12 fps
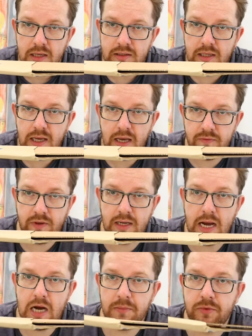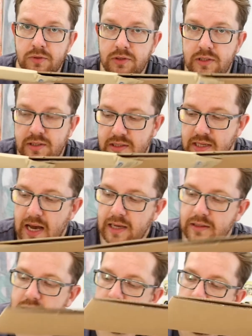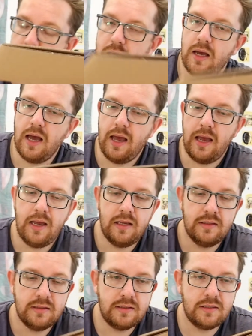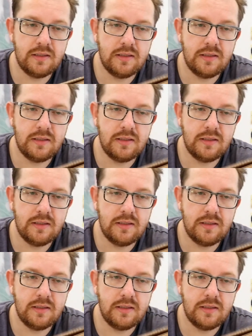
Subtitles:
They have a cardboard inside, and